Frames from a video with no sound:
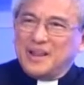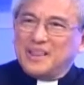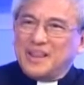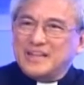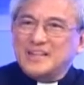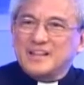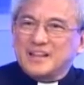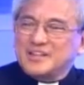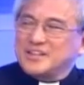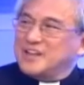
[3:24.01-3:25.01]
things that
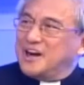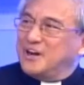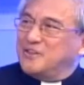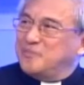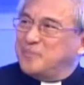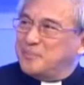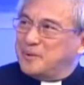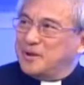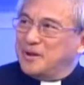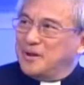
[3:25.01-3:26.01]
touches the heart of people,